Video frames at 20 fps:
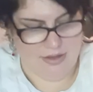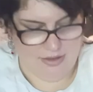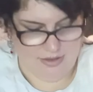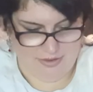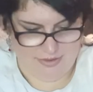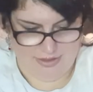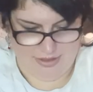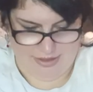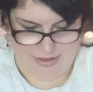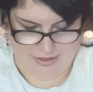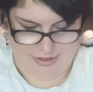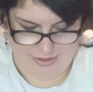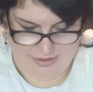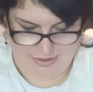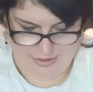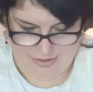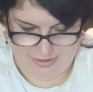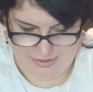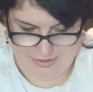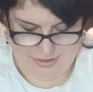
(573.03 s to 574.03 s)
Okay.
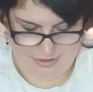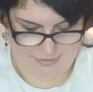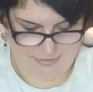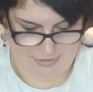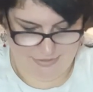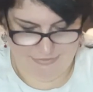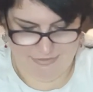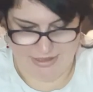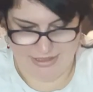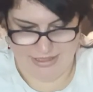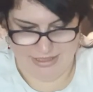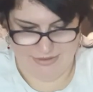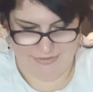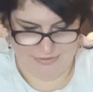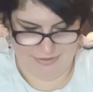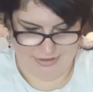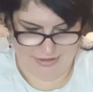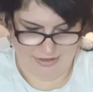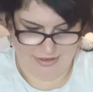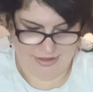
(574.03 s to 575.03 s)
Are we ready
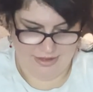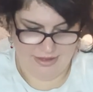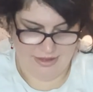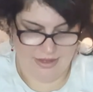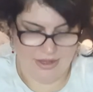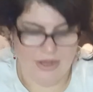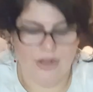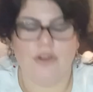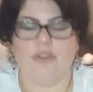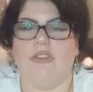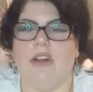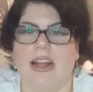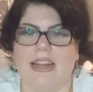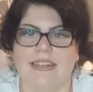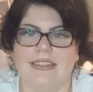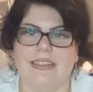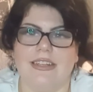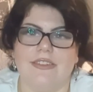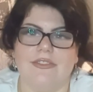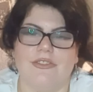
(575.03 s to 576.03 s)
for the
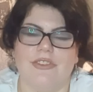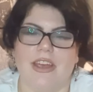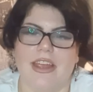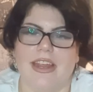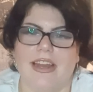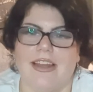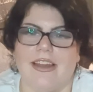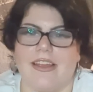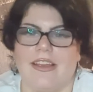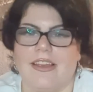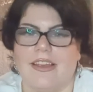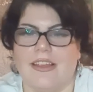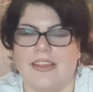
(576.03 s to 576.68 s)
grand unveiling?